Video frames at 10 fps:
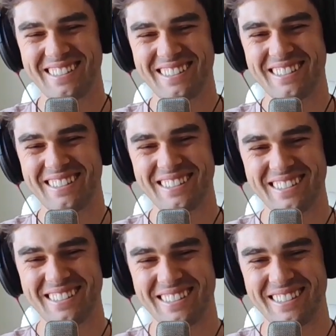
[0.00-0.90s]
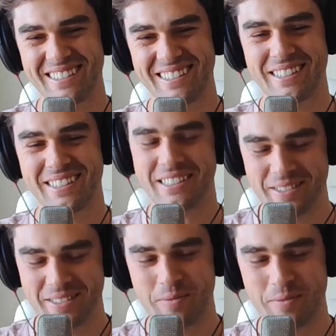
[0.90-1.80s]

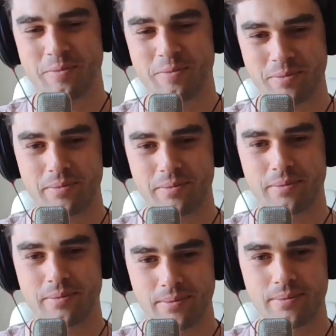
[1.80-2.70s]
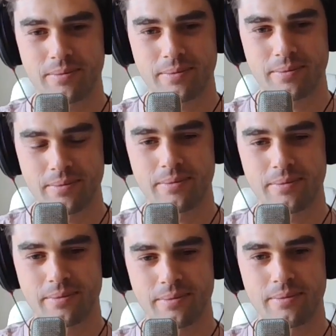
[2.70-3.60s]

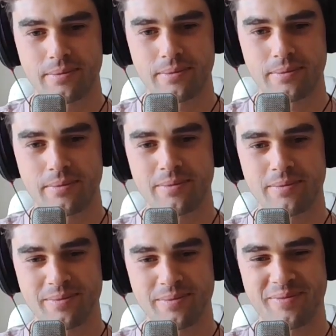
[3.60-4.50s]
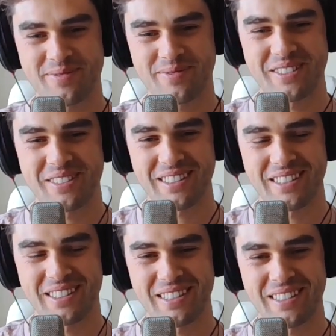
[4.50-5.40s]

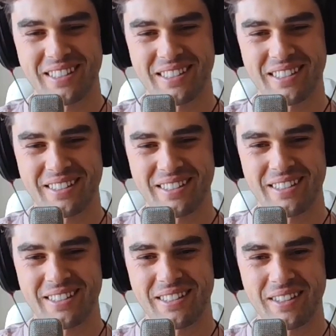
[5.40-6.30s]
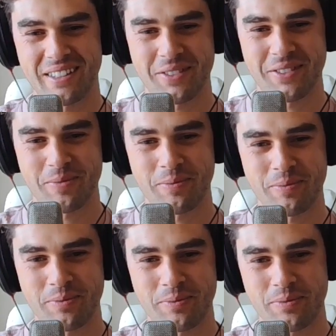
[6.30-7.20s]

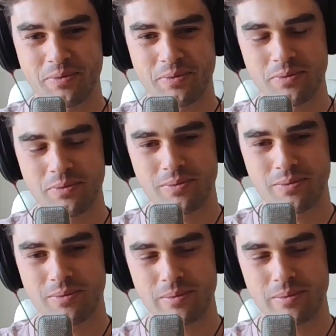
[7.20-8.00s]
(not speaking)